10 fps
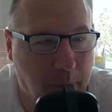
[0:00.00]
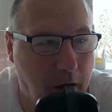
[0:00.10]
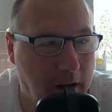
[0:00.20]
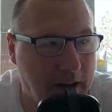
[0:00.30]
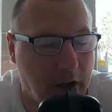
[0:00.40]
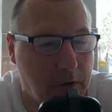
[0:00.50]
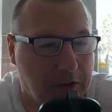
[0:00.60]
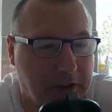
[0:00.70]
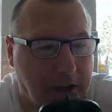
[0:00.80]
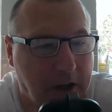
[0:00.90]
partly
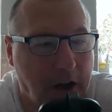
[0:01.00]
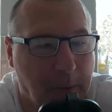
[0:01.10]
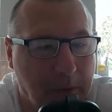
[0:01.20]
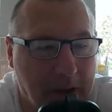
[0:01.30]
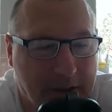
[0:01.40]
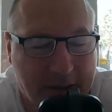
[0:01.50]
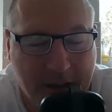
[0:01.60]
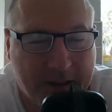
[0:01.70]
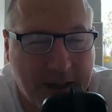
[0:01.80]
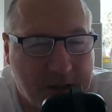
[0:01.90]
owns the club,
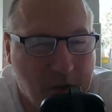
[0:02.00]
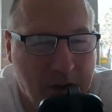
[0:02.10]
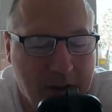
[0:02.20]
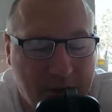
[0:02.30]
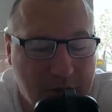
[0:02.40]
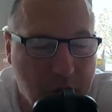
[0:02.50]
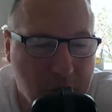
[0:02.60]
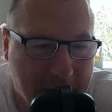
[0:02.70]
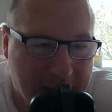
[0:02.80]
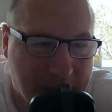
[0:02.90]
is he trying to
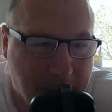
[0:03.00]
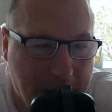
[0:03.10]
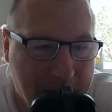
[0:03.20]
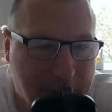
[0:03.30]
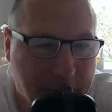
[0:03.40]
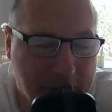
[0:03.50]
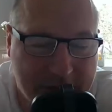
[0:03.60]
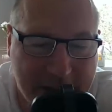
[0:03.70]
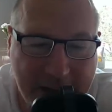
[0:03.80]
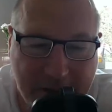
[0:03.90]
use that to pay for the
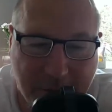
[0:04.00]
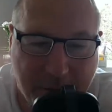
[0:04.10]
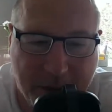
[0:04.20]
stadium?